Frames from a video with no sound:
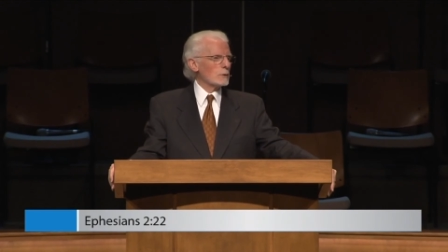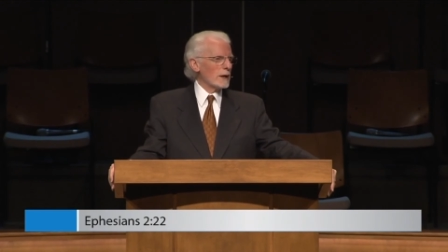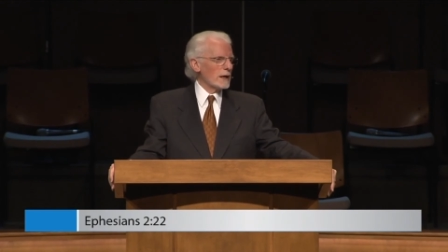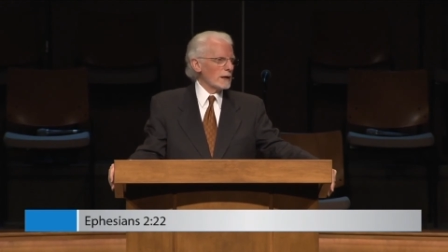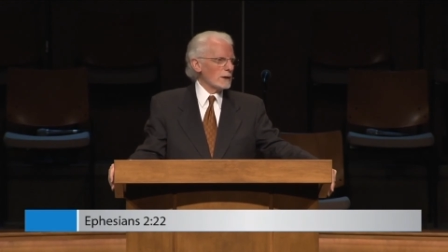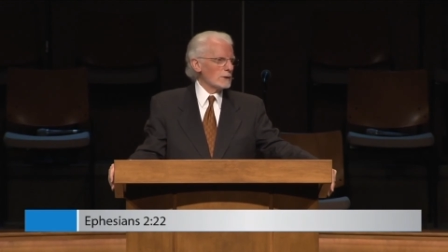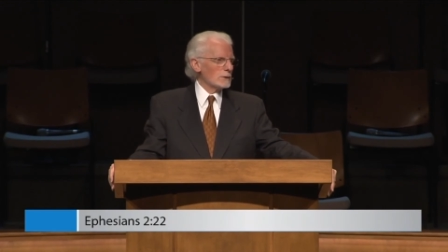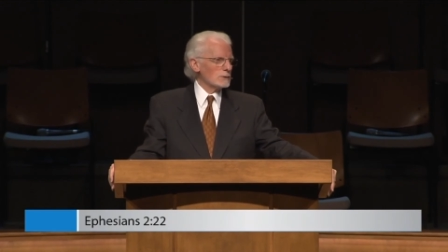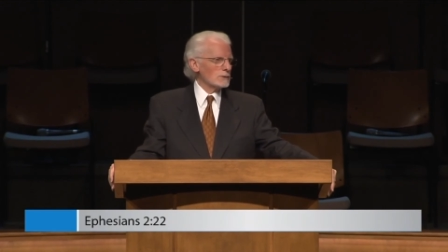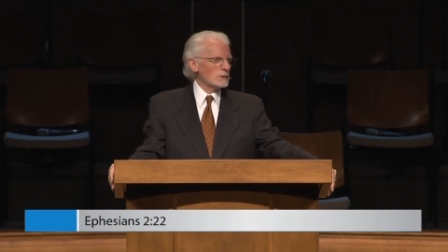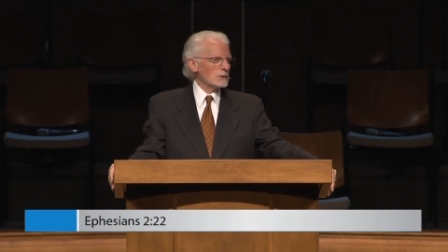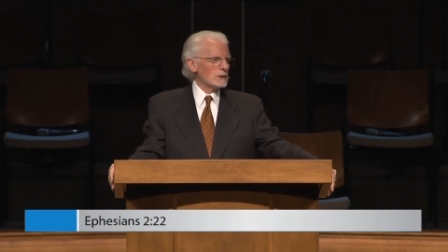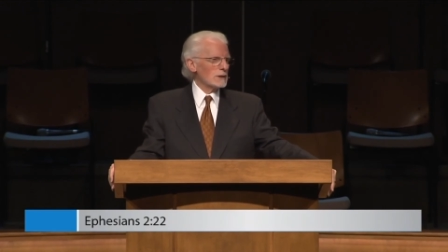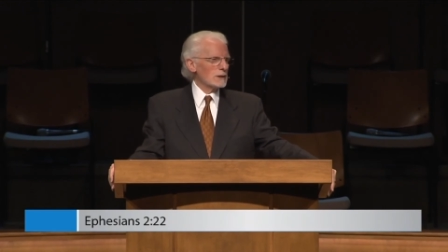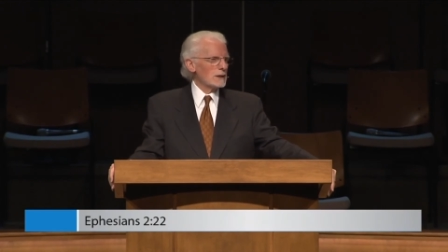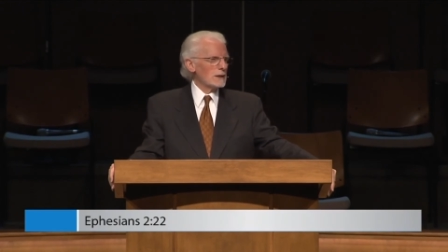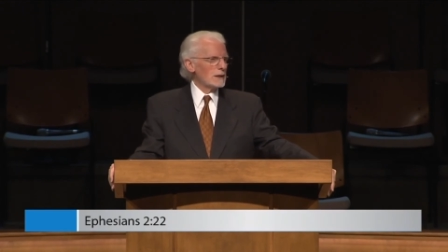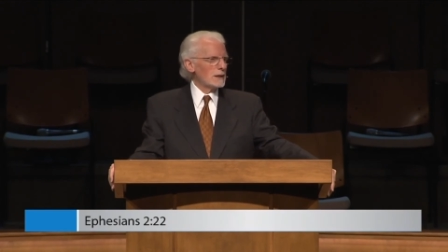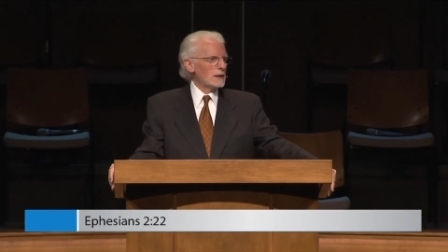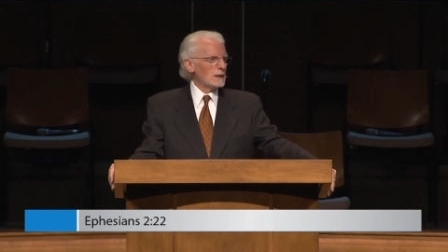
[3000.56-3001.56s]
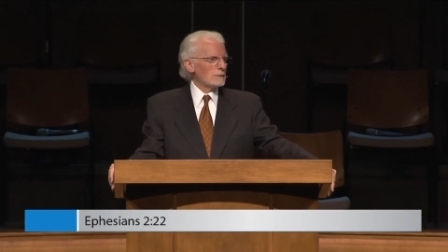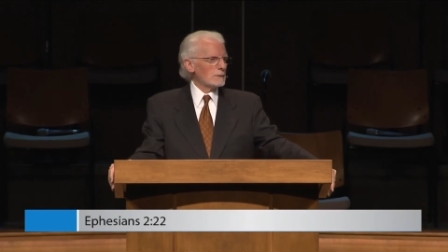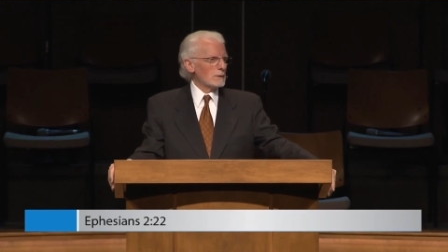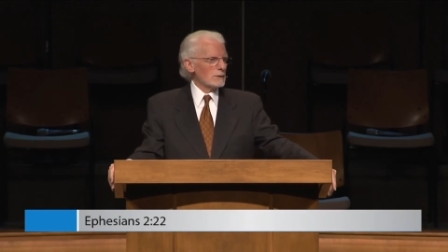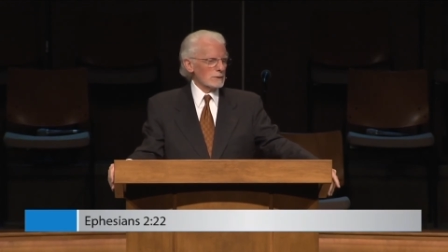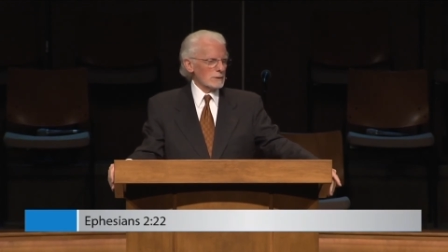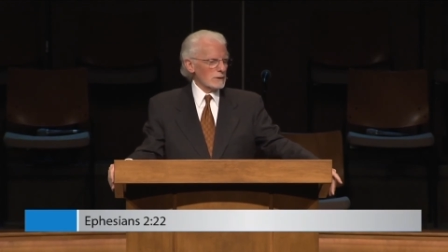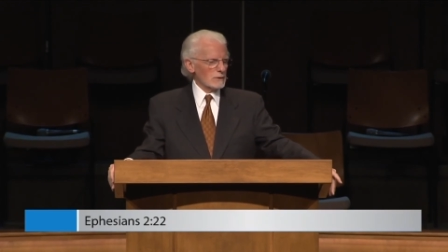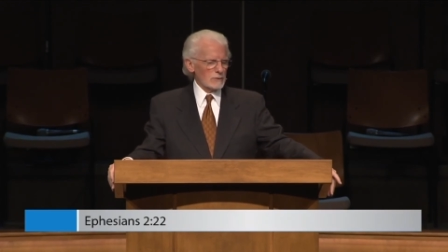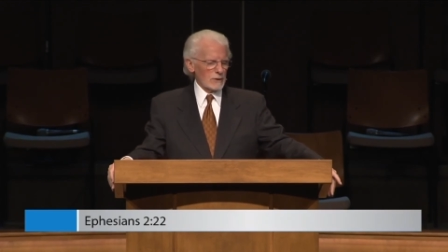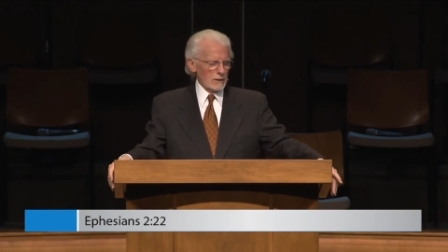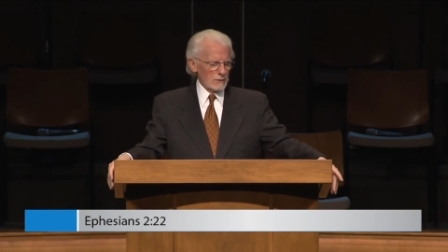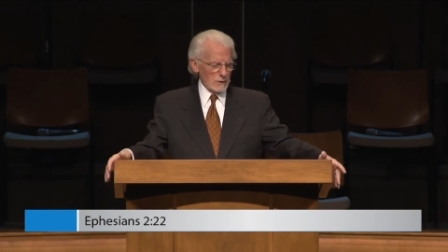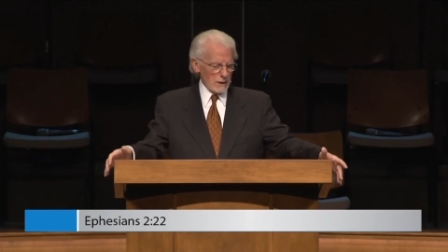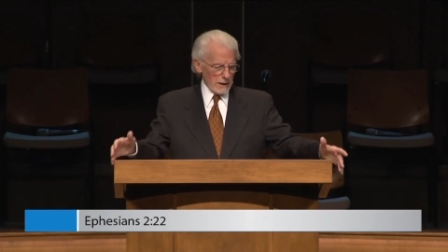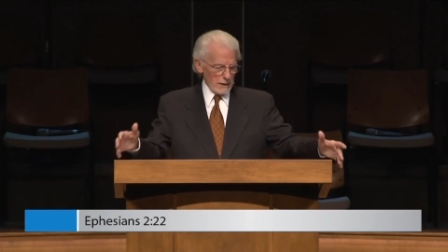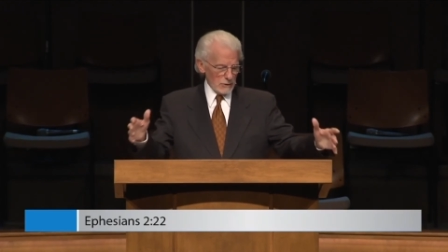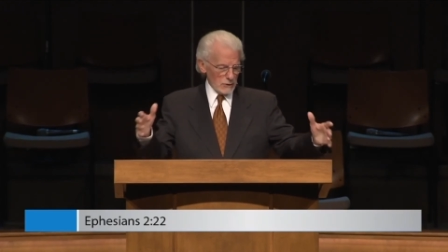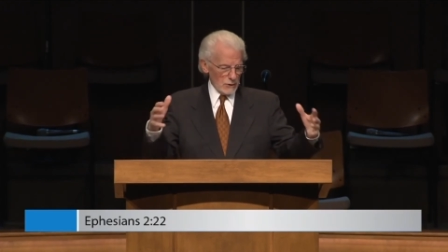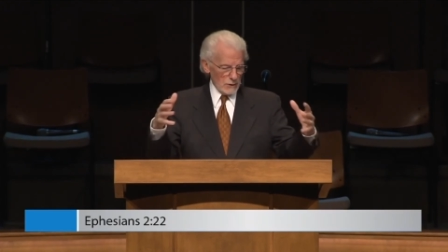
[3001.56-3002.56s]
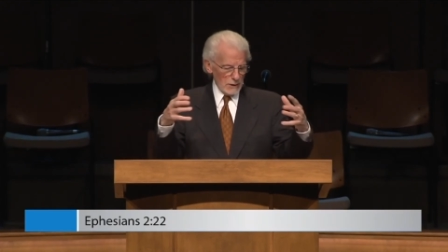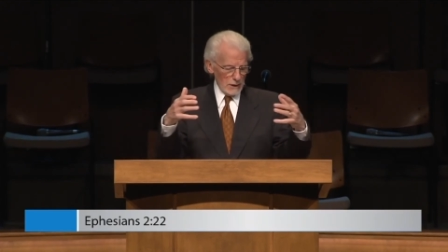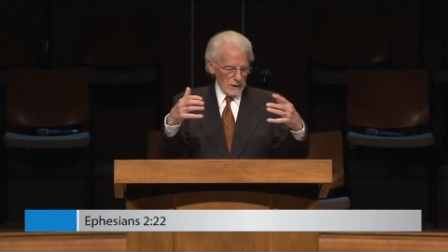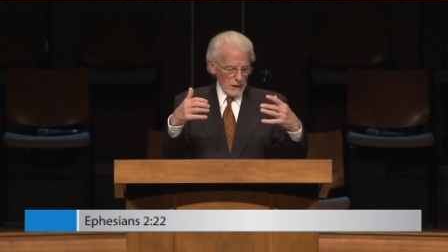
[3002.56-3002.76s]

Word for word: dwells, we look at this another occasion,